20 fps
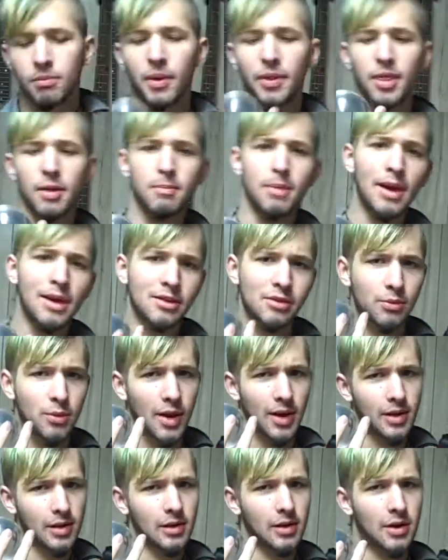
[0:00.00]
But the best
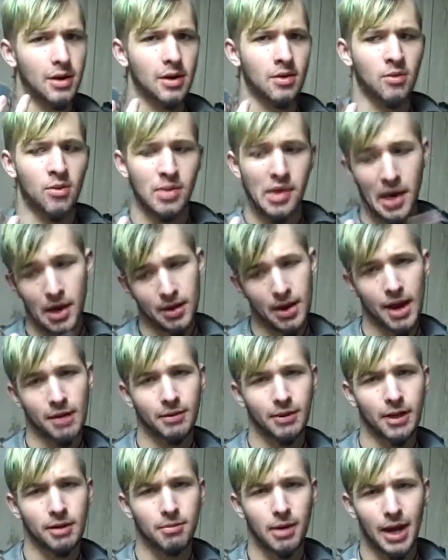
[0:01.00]
way to learn without
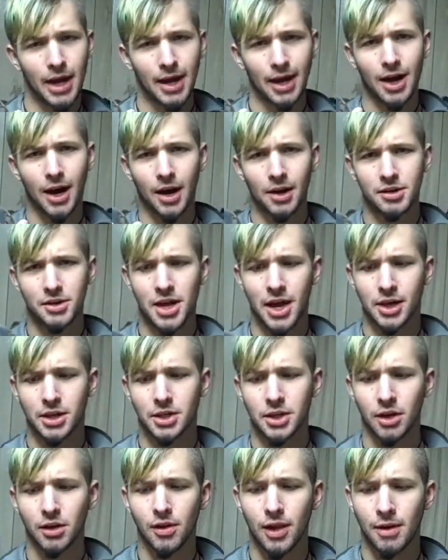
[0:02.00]
having to buy a contact
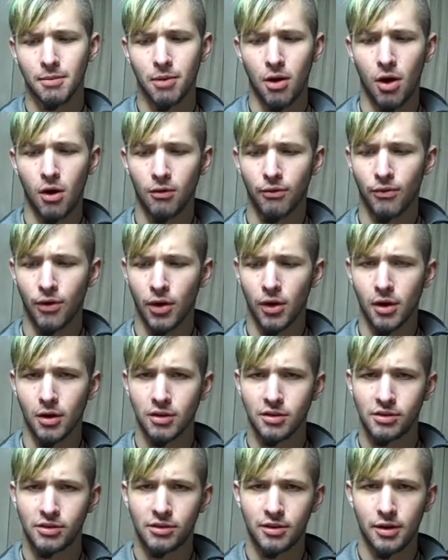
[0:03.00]
juggling ball
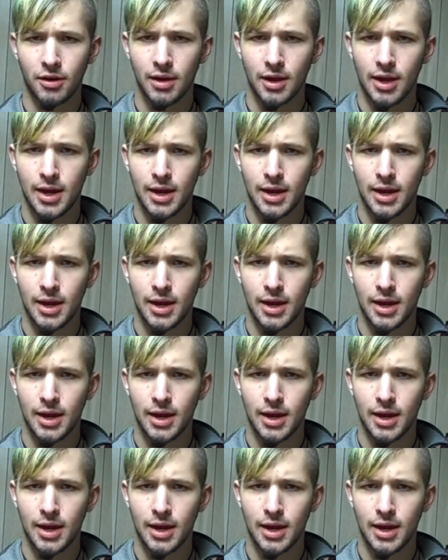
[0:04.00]
first